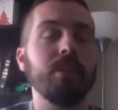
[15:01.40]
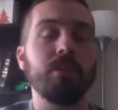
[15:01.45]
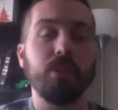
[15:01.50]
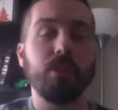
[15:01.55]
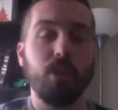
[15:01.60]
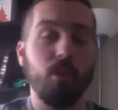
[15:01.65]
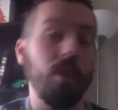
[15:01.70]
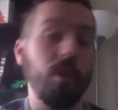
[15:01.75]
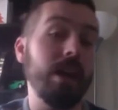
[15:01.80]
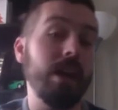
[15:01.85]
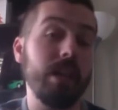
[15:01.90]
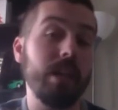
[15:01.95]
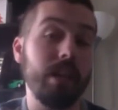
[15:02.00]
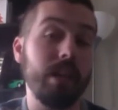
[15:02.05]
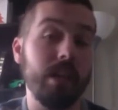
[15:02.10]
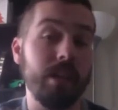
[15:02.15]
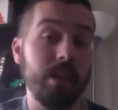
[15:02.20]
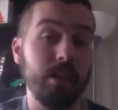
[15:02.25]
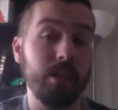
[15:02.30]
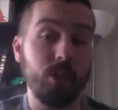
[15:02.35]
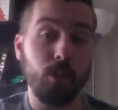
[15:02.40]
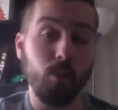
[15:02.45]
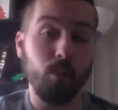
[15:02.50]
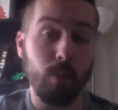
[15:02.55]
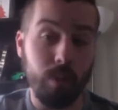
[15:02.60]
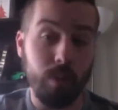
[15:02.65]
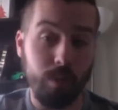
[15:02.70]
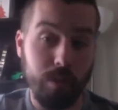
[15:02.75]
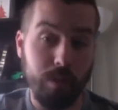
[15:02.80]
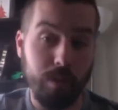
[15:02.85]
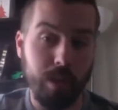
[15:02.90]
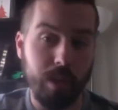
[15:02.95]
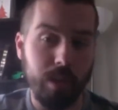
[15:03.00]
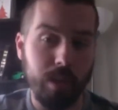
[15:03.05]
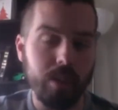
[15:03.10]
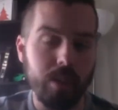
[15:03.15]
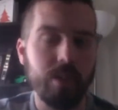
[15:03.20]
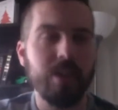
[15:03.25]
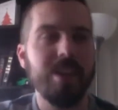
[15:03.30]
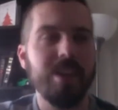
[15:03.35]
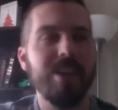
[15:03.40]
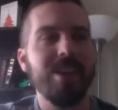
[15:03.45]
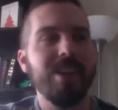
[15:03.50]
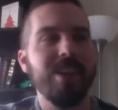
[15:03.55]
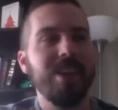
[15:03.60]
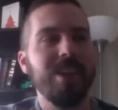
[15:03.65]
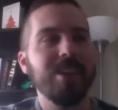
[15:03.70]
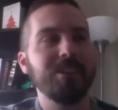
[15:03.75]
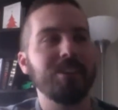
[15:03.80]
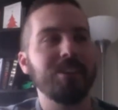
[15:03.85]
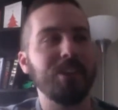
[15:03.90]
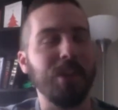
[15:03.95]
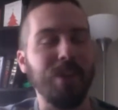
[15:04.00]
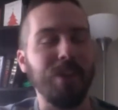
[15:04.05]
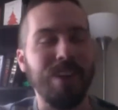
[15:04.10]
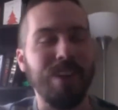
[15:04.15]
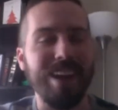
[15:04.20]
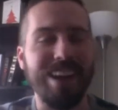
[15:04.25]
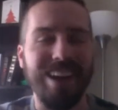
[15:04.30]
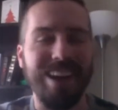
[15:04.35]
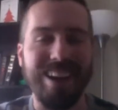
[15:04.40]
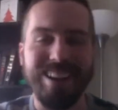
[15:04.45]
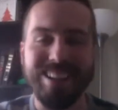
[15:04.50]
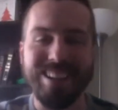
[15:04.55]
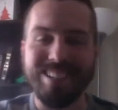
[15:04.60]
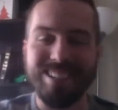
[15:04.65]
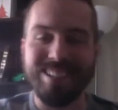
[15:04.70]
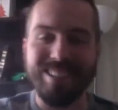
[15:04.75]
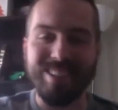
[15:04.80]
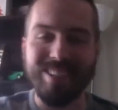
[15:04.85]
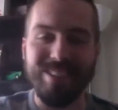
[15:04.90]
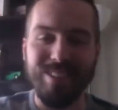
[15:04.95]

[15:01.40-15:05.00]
Karate Kid is a real thing. So I honestly